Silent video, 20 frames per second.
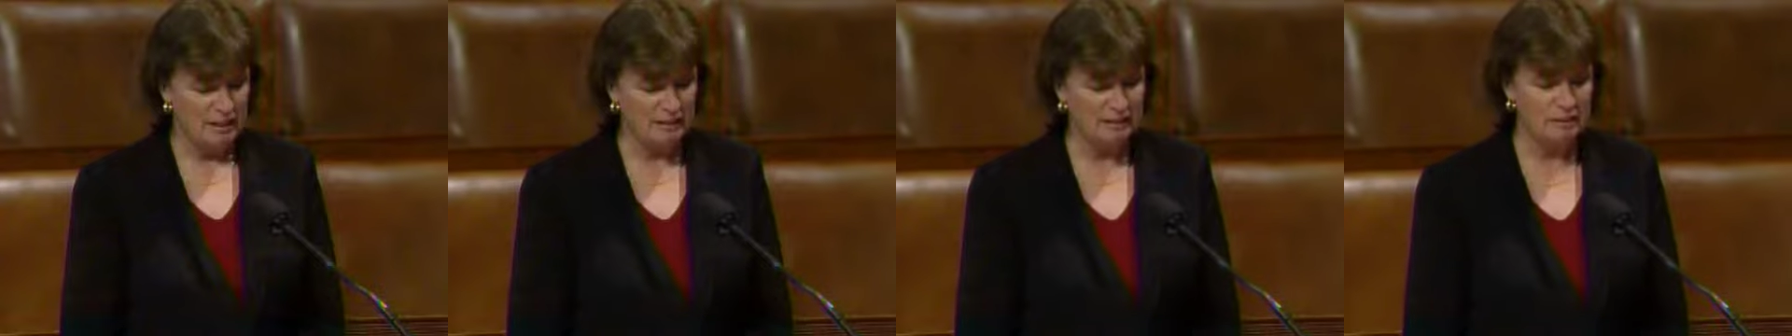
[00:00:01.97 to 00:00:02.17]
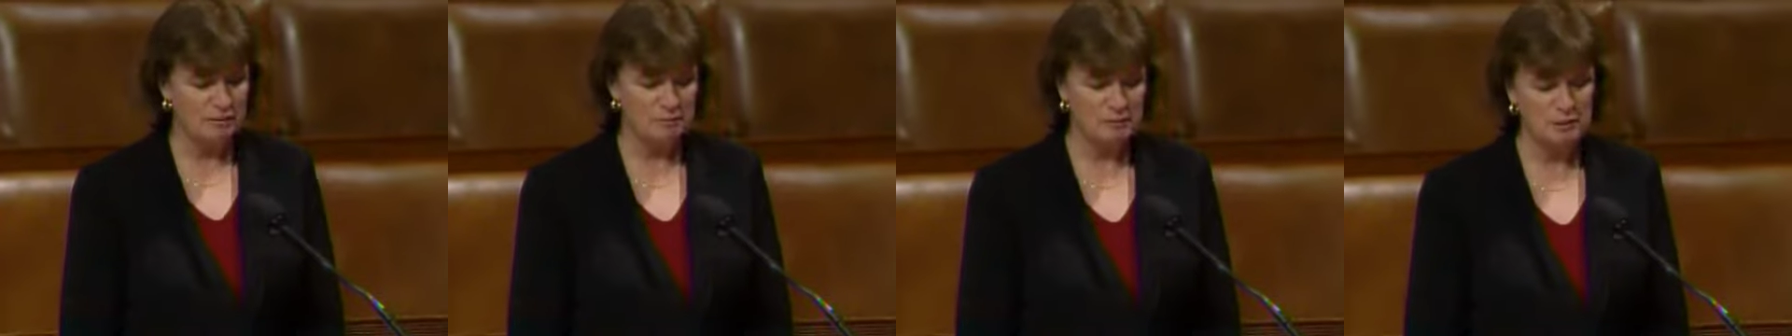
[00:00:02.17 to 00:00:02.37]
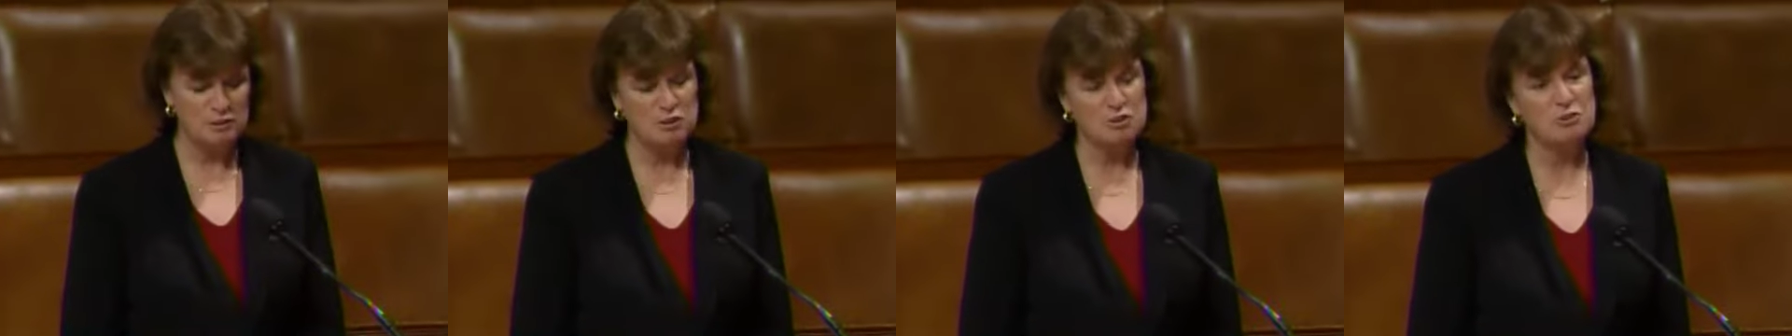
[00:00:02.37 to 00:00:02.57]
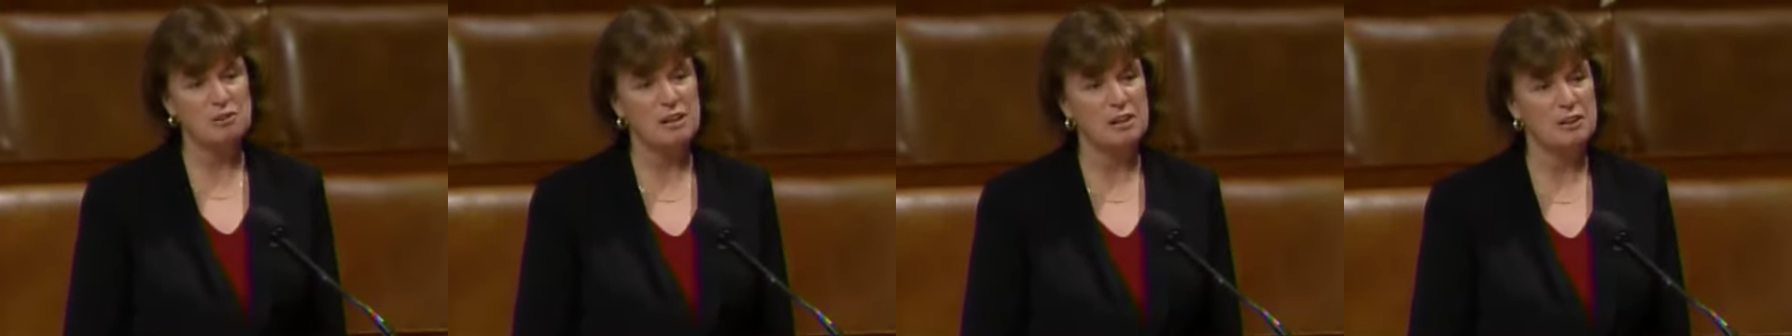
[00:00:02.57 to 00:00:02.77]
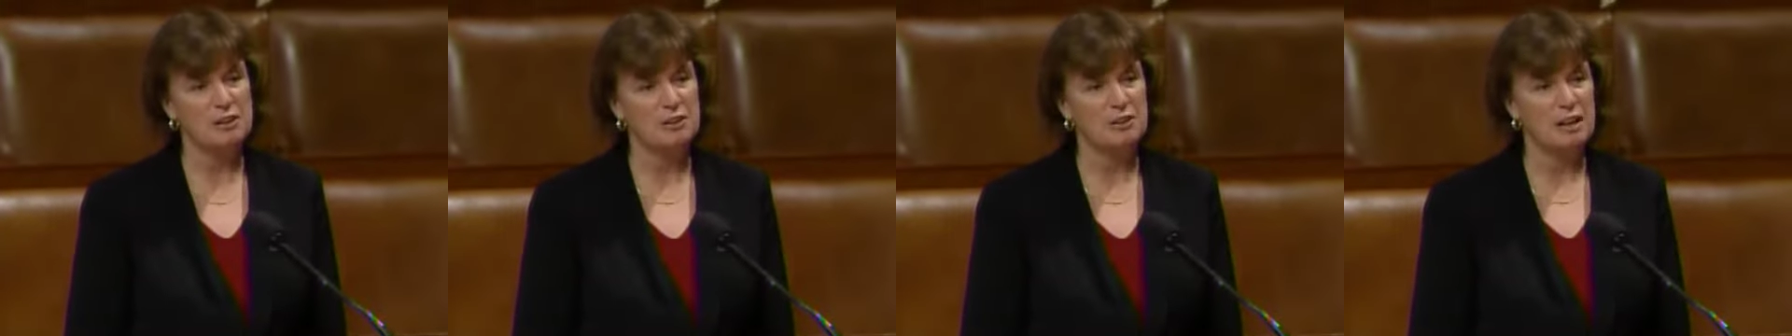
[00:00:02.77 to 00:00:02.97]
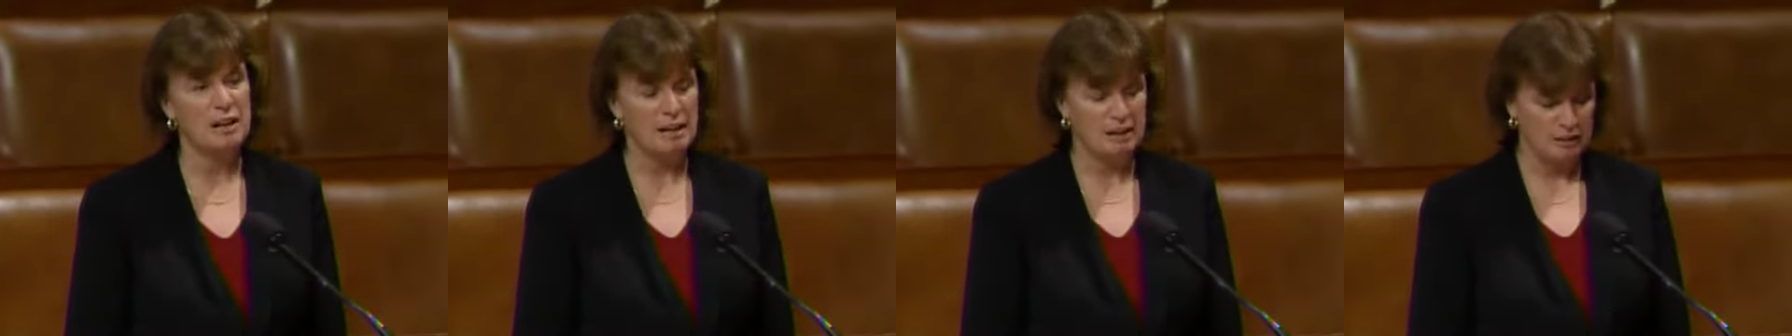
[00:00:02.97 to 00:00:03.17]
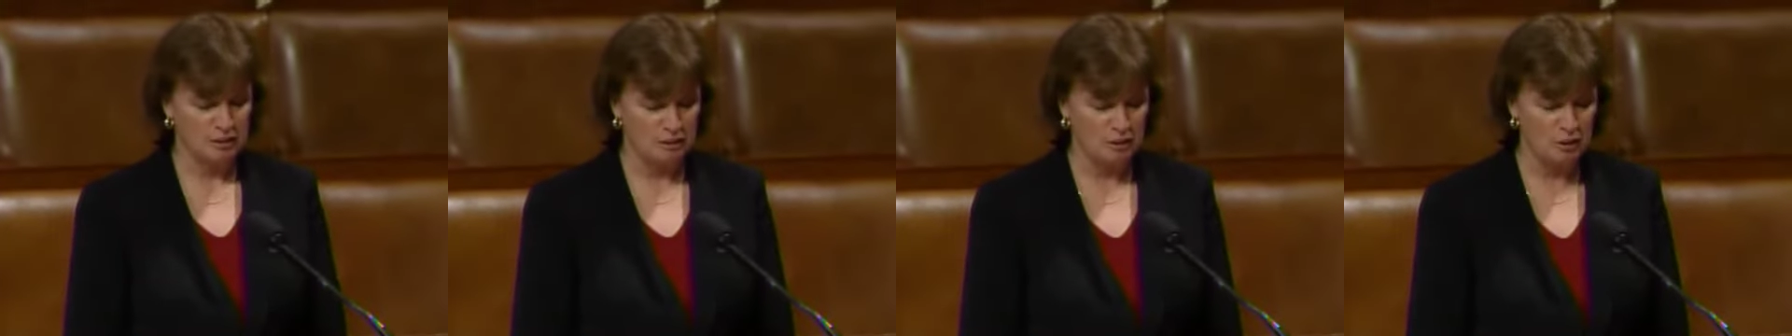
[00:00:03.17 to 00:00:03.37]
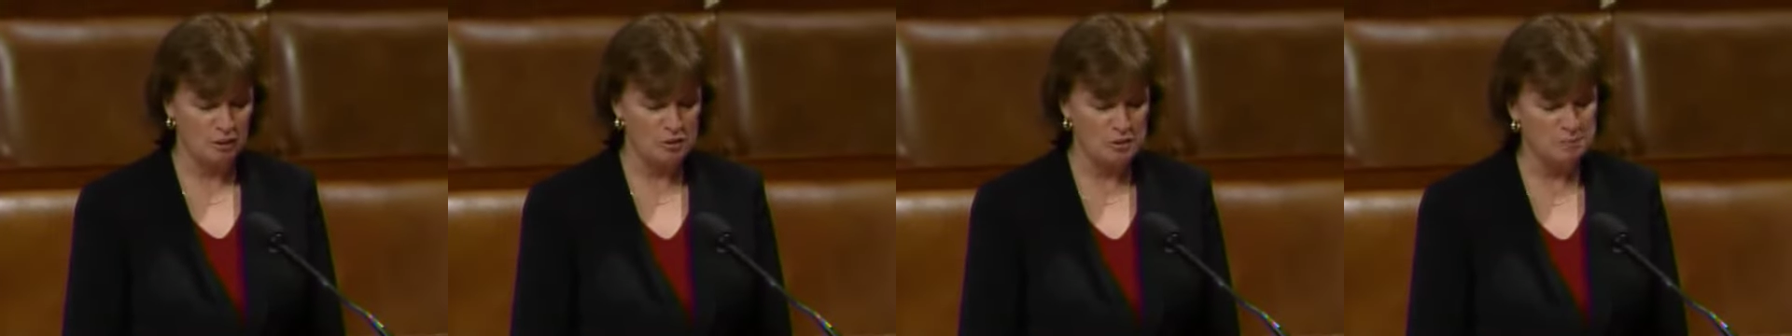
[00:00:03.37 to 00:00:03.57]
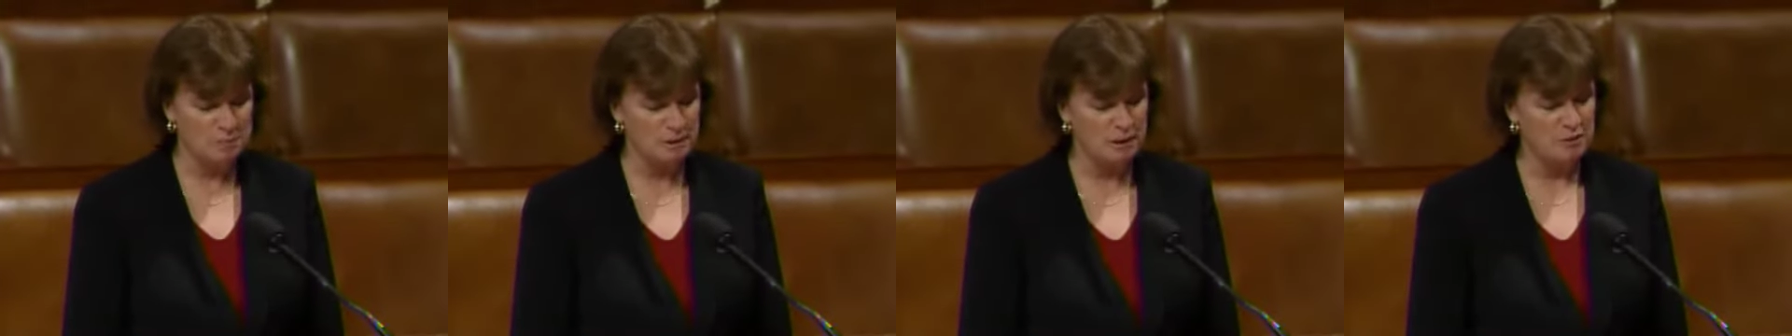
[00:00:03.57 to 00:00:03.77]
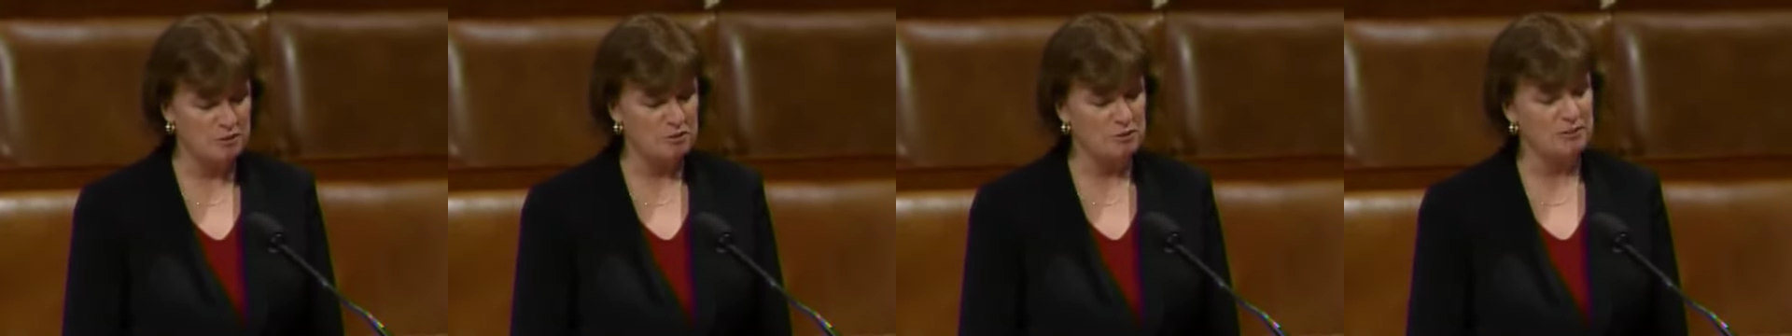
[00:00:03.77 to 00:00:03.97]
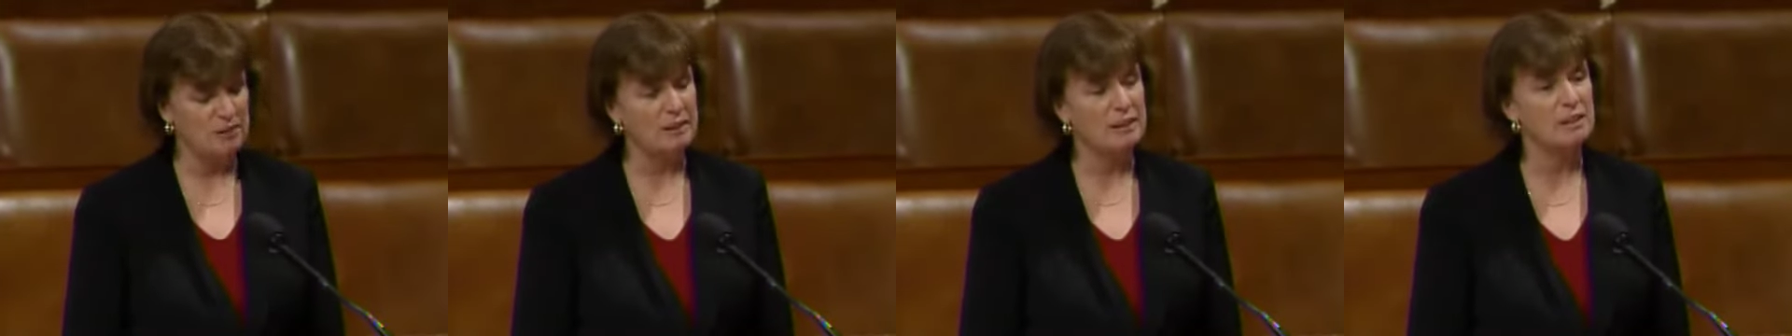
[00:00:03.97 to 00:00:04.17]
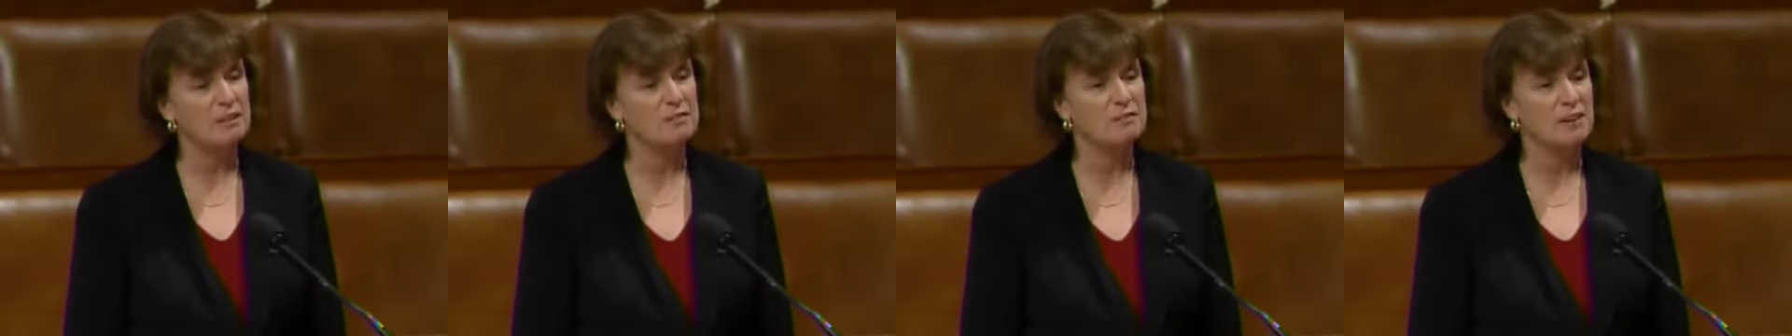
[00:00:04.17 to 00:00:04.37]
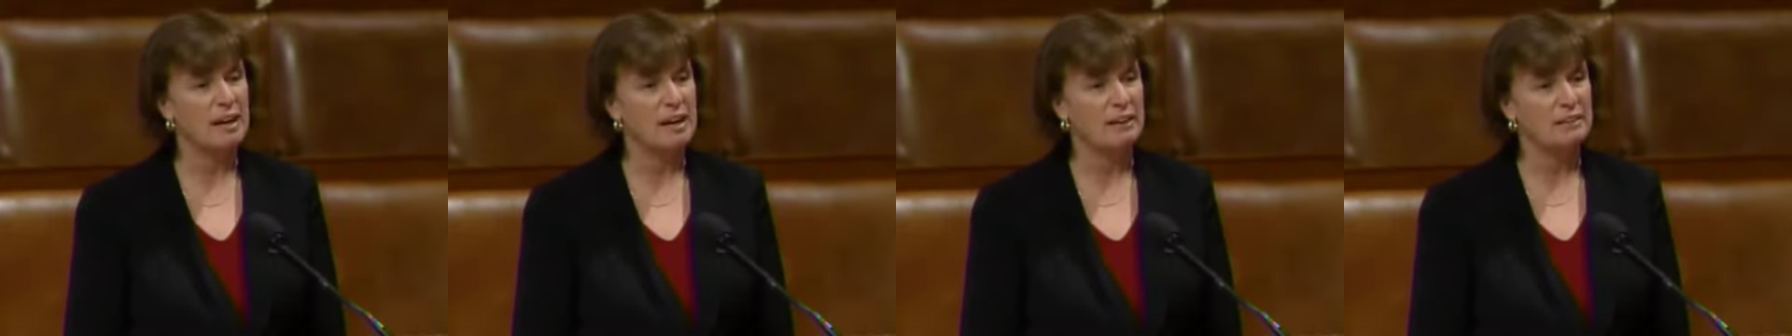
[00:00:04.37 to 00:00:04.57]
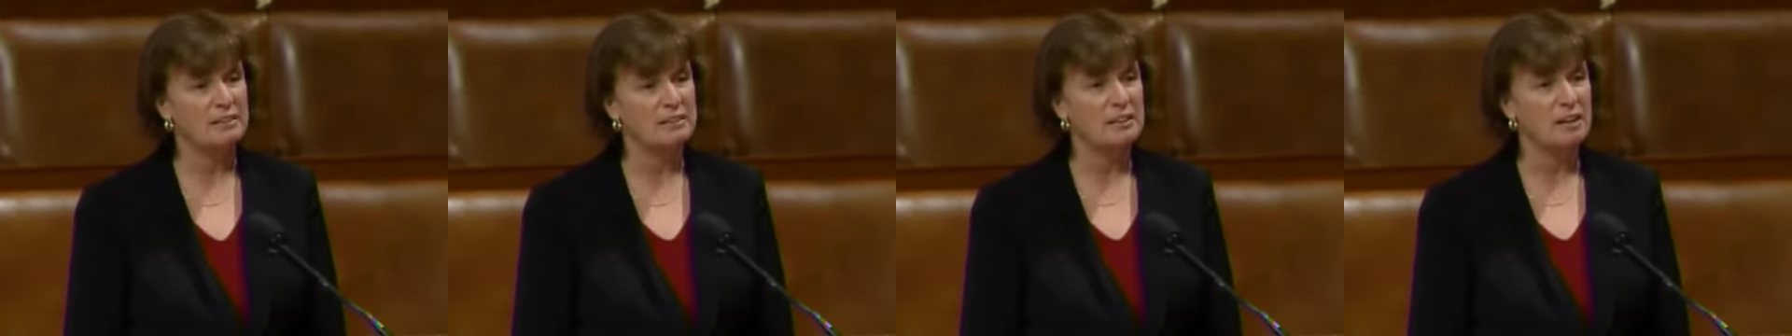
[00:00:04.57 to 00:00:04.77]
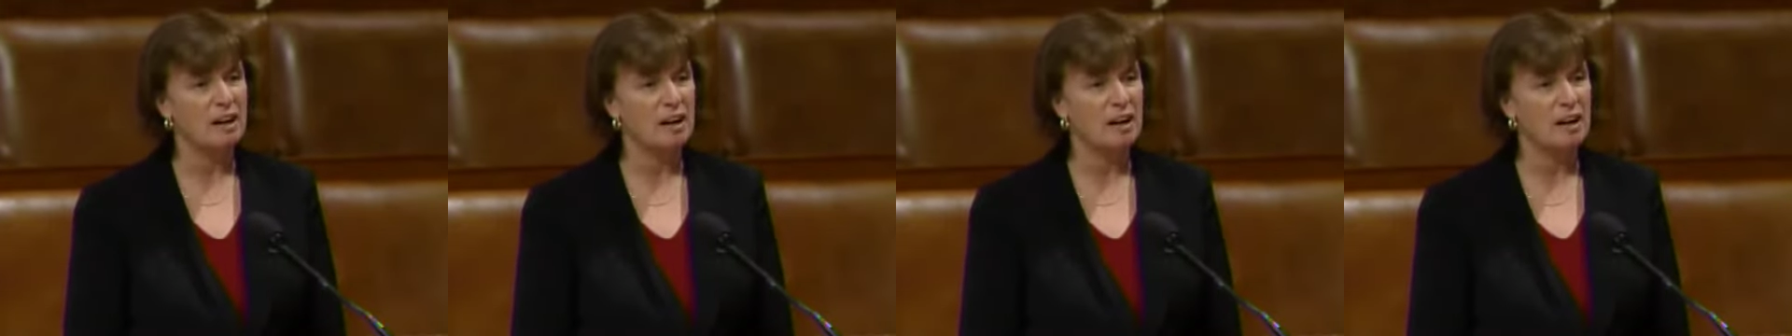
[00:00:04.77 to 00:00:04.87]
an administrator, and a co-sponsor of the GIVE Act,